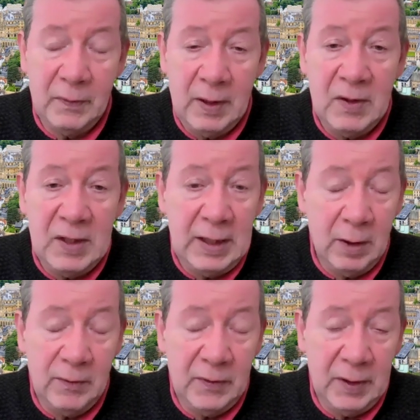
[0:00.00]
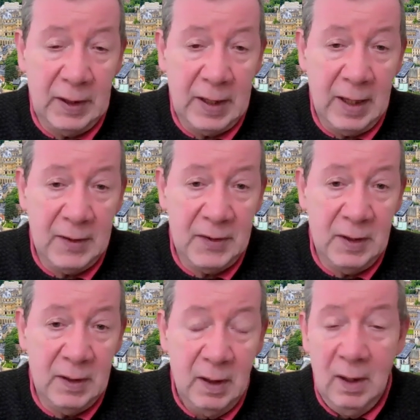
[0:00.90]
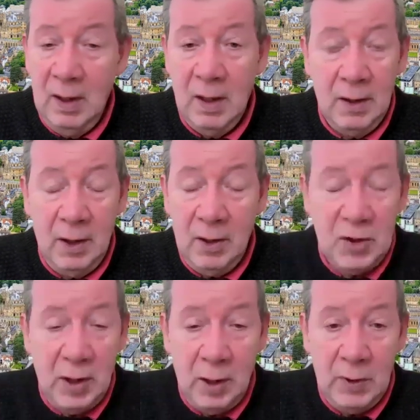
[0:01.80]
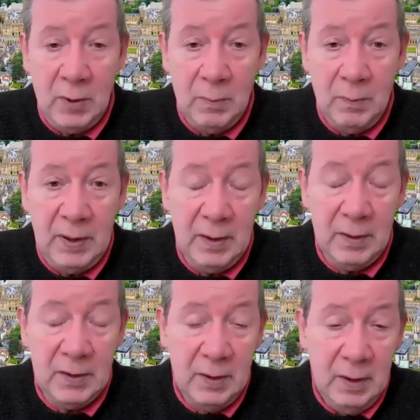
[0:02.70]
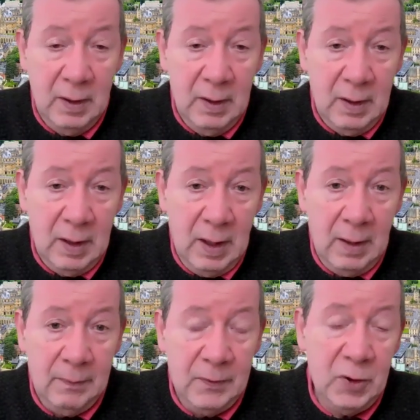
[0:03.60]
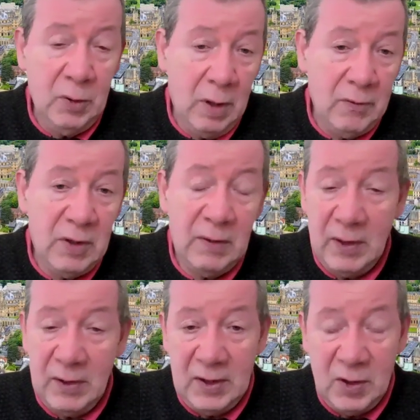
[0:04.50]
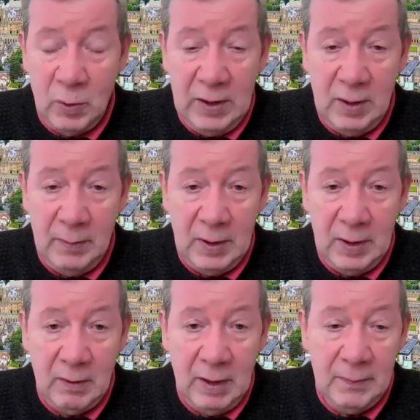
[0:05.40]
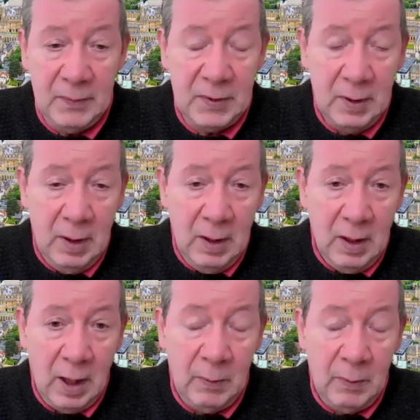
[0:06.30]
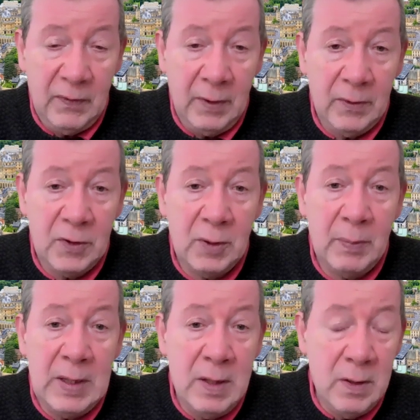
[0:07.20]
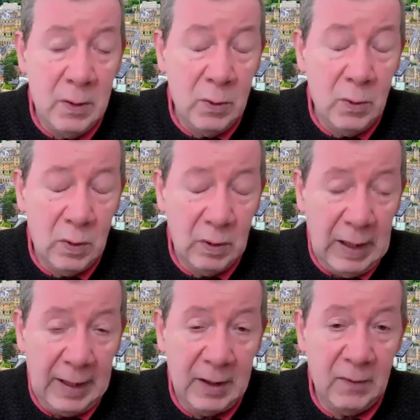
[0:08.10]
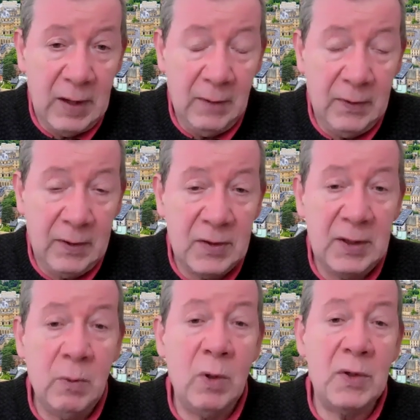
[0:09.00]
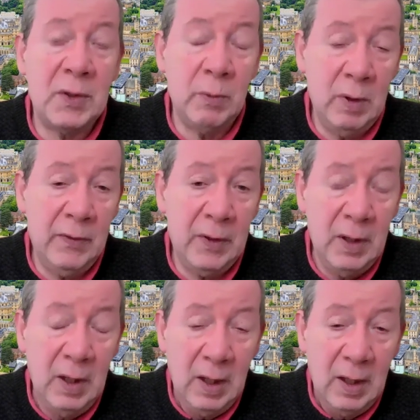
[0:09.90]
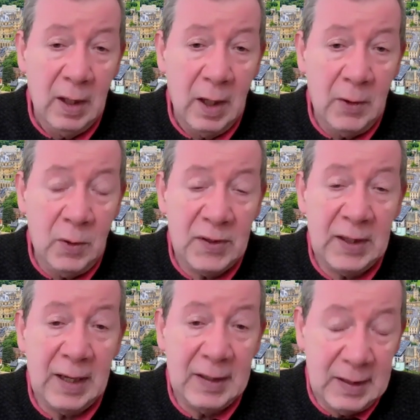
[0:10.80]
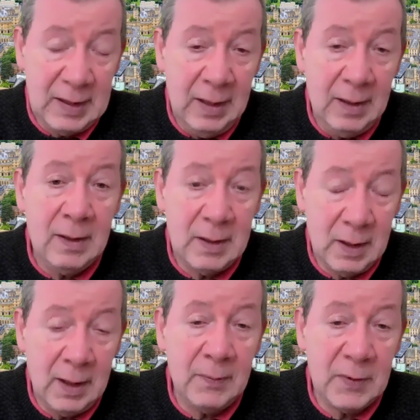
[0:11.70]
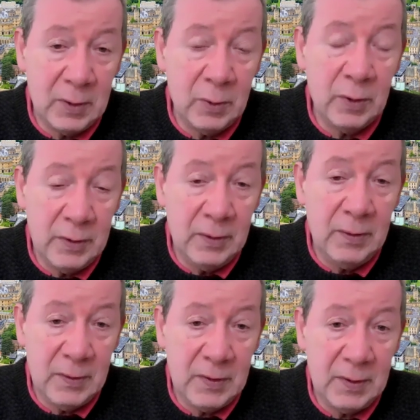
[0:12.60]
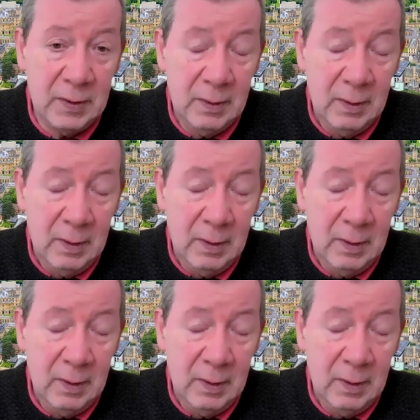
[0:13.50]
DL-folinic acid. In our trial, we compared 200 versus 20 milligrams, and we found there to be no lack of efficacy whatsoever in using a 10 times lower dose.